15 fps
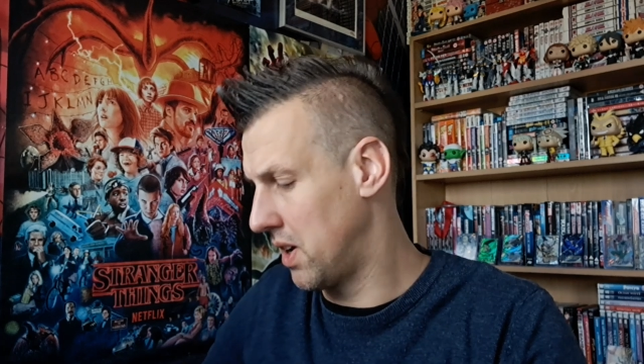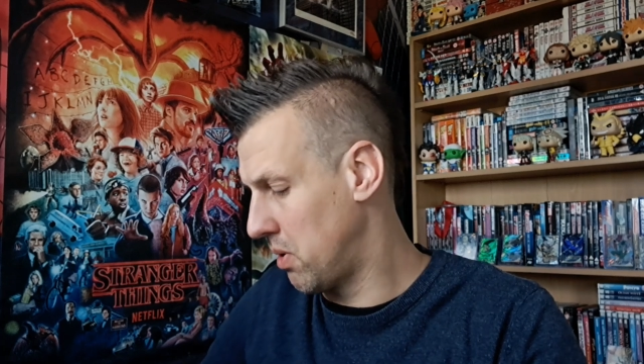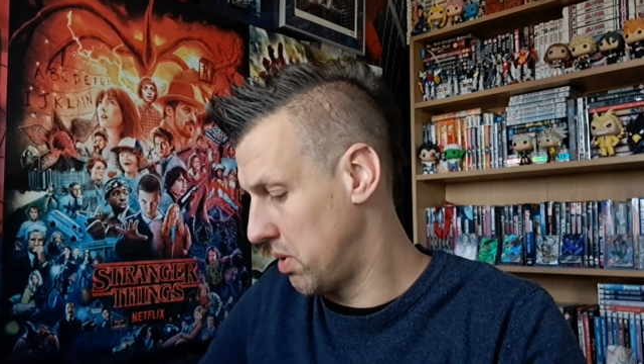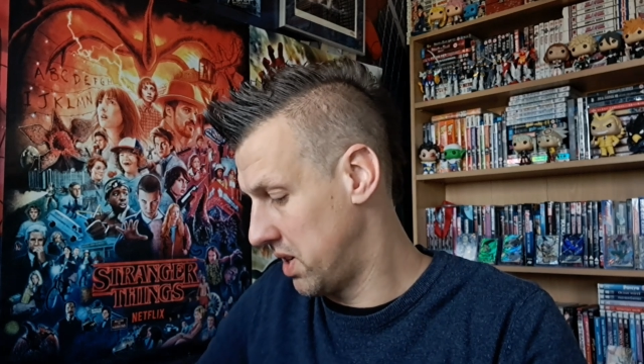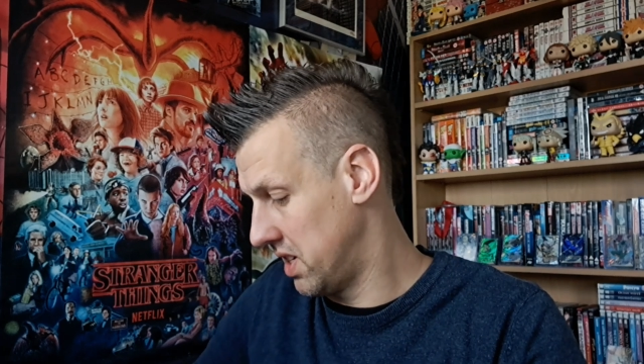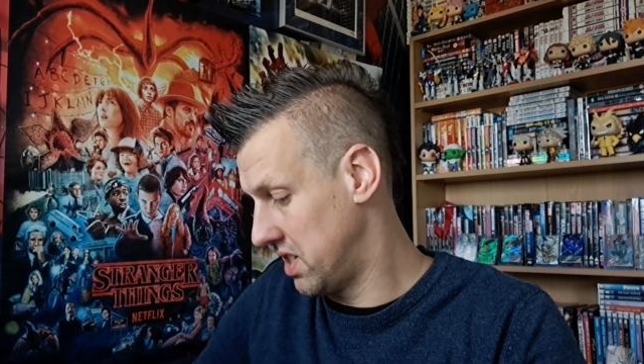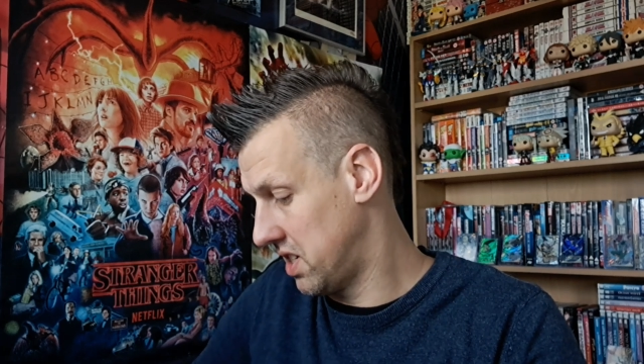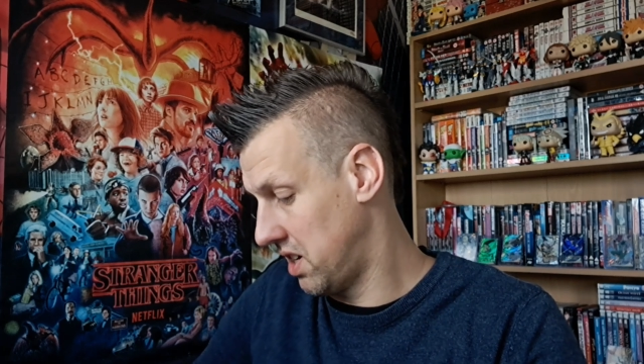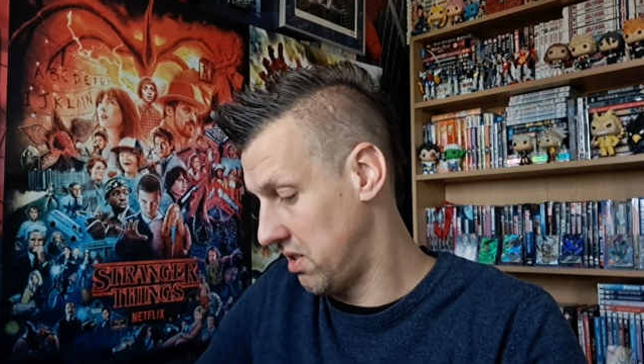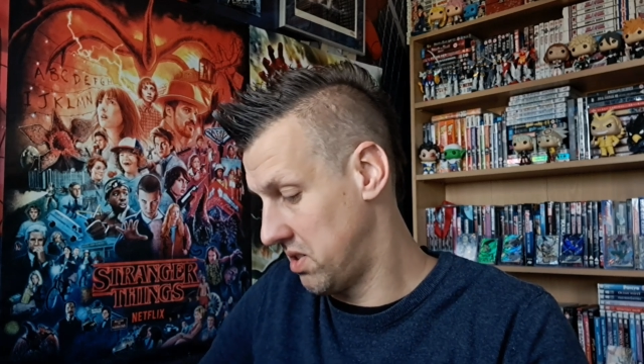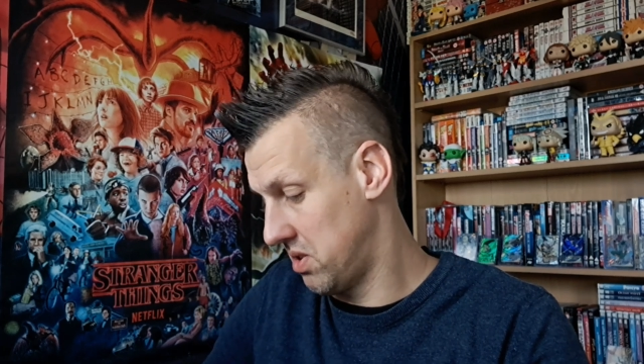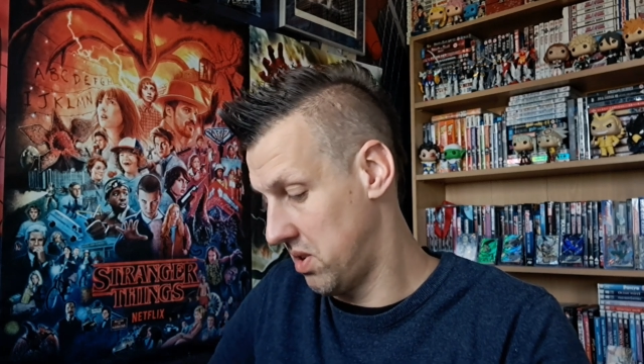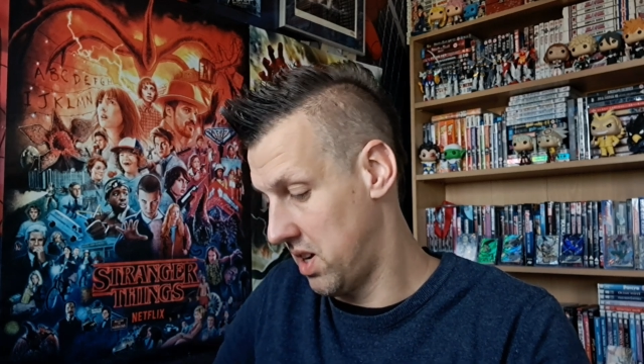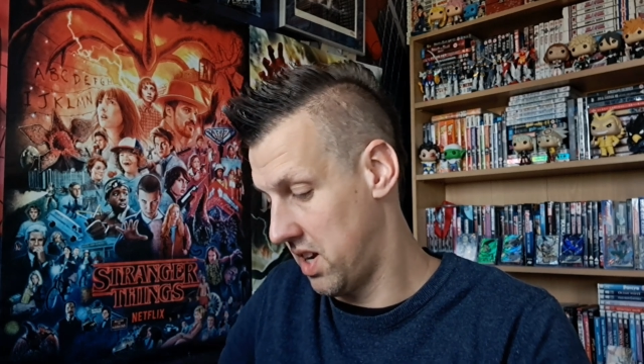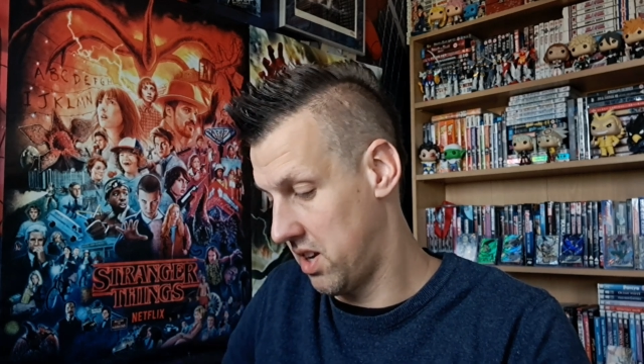quid in
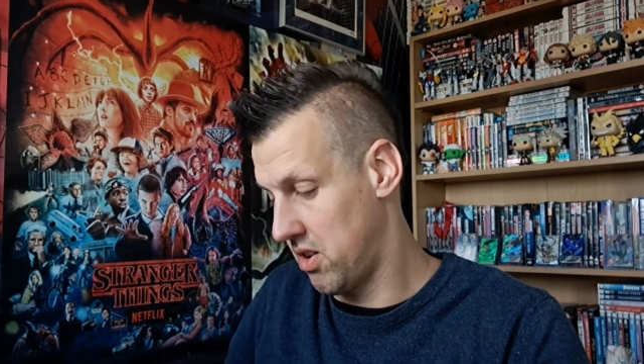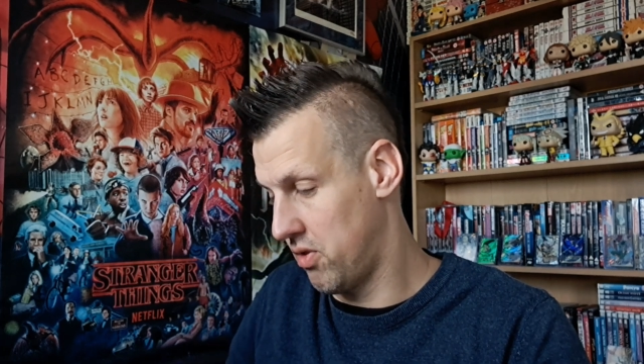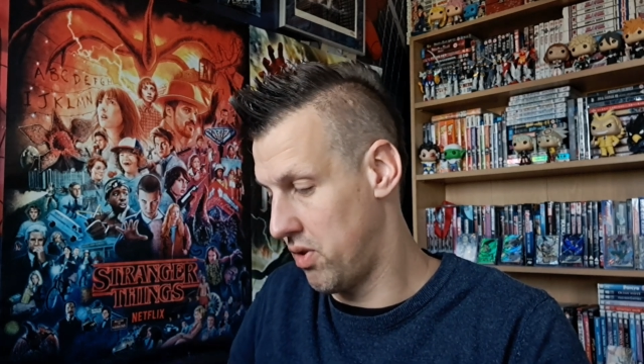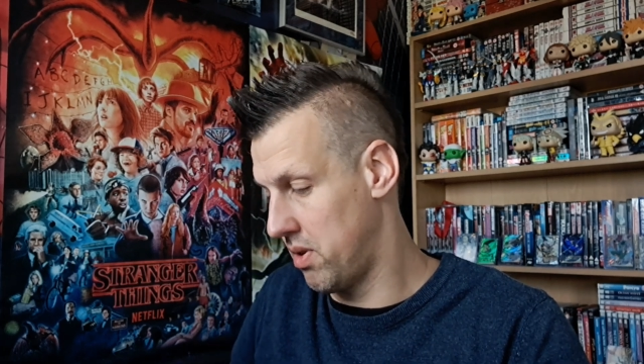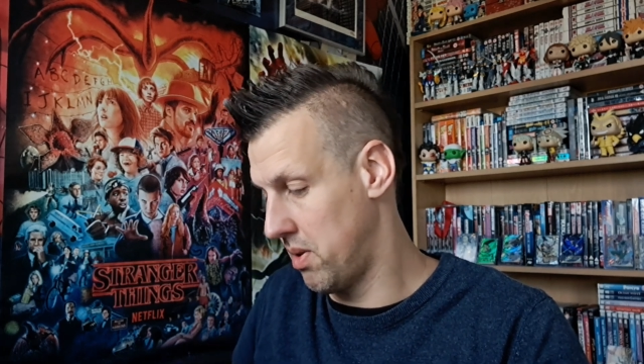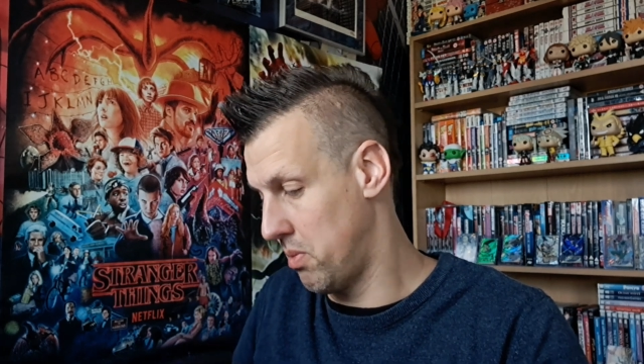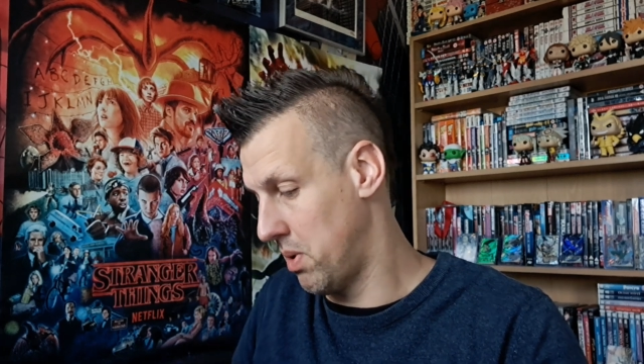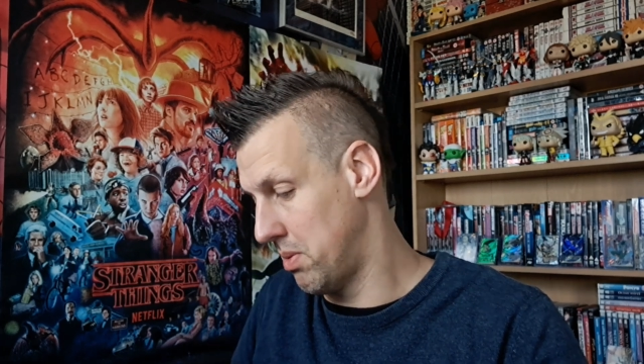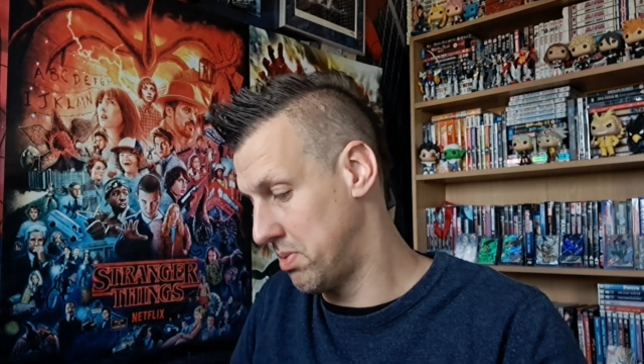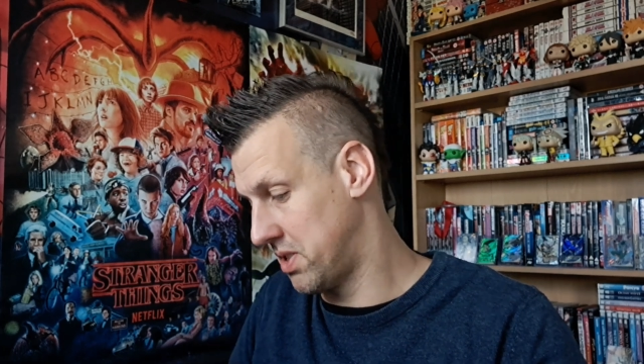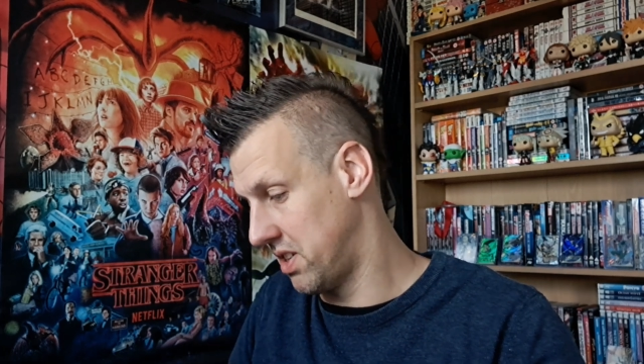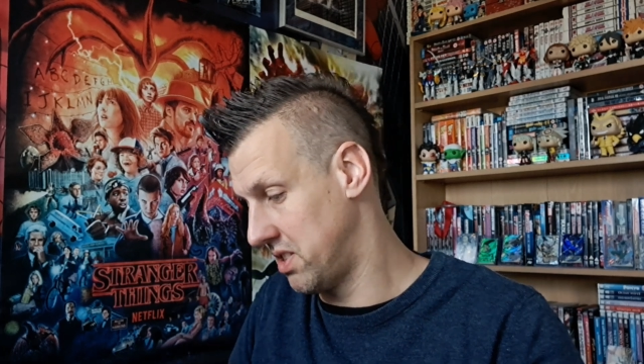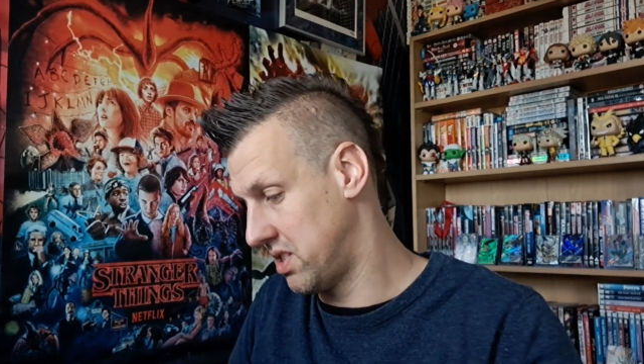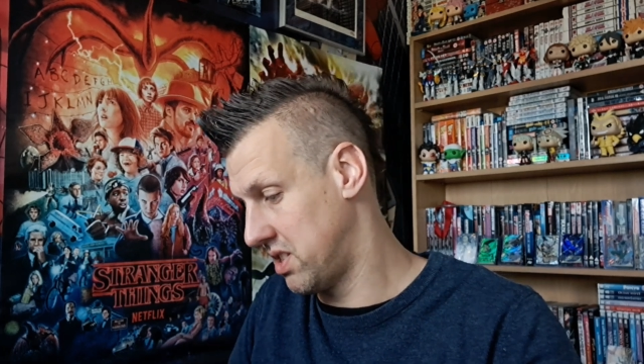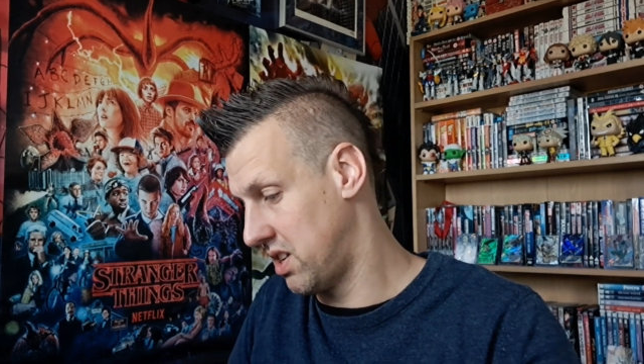total I got from the
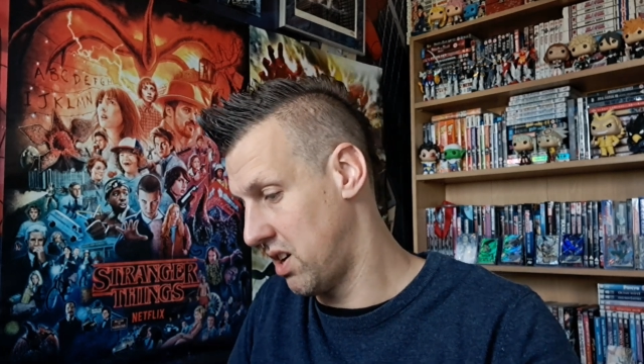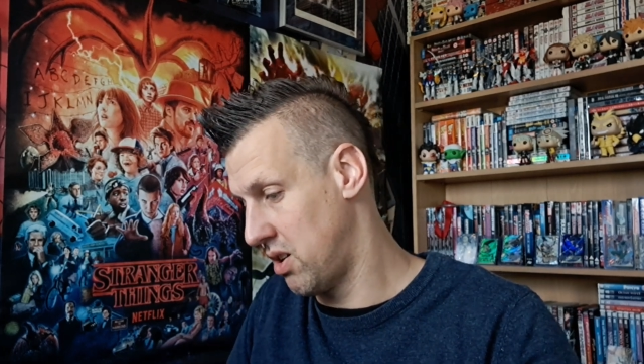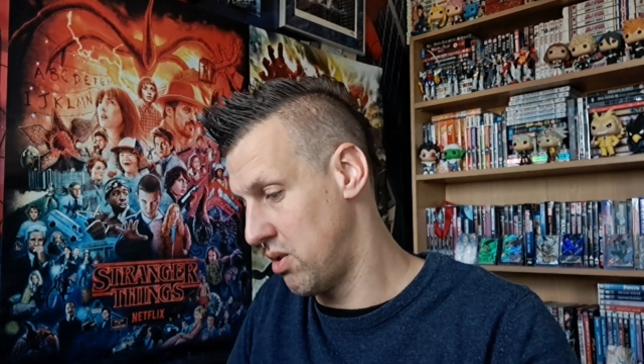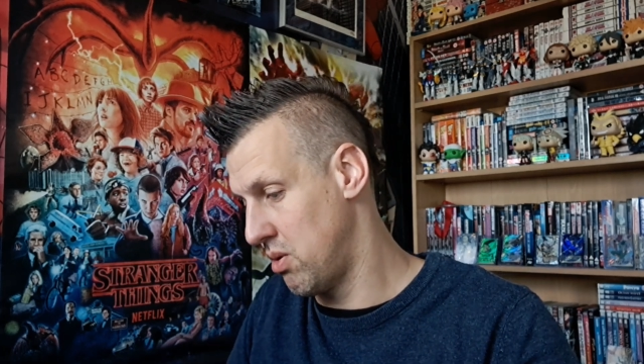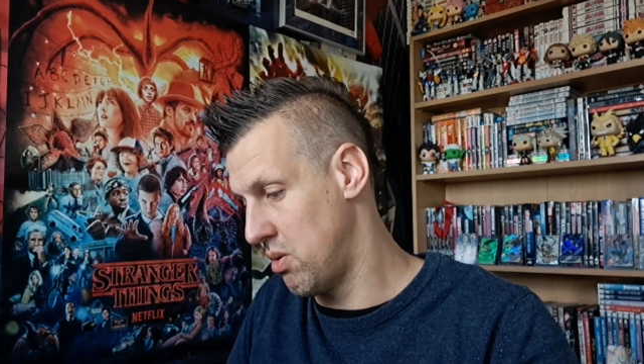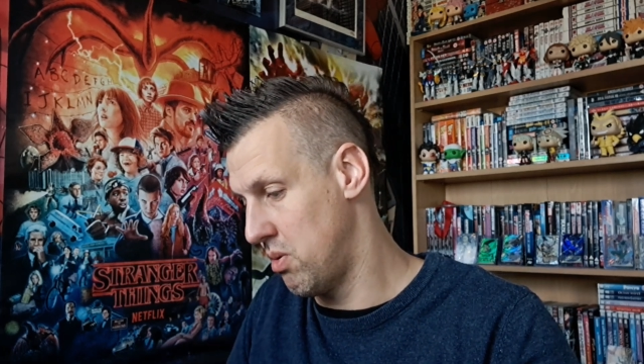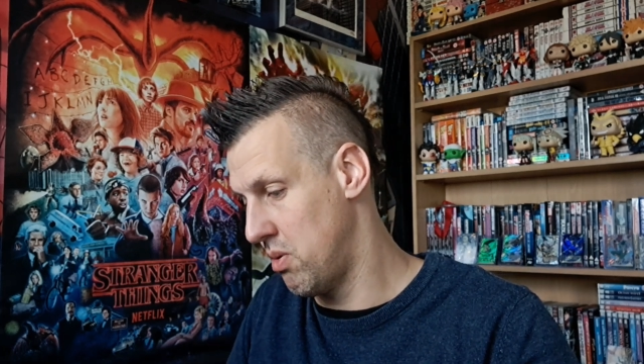website. So